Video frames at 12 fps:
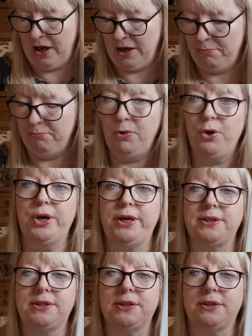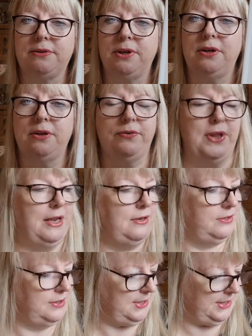And I might. That
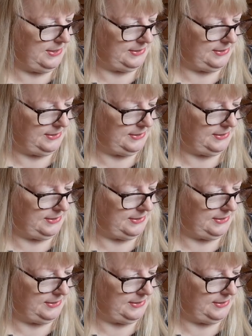looks like